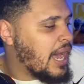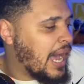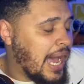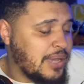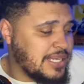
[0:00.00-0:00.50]

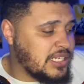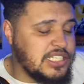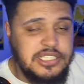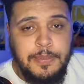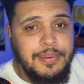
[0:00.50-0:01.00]
I was actually
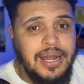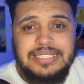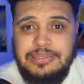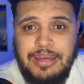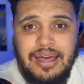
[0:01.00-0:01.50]

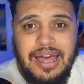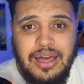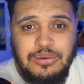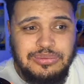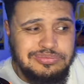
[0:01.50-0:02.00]
surprised about
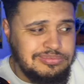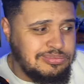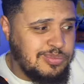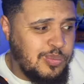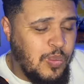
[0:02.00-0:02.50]
how
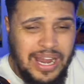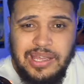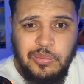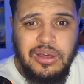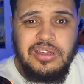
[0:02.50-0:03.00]
well
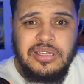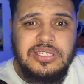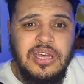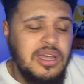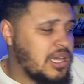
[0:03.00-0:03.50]
it worked.
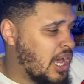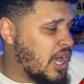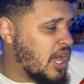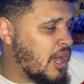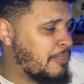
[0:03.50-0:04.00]

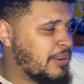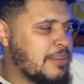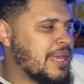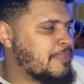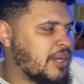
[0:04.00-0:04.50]
But let
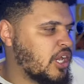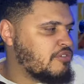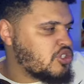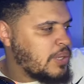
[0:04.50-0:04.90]
me head back over to it.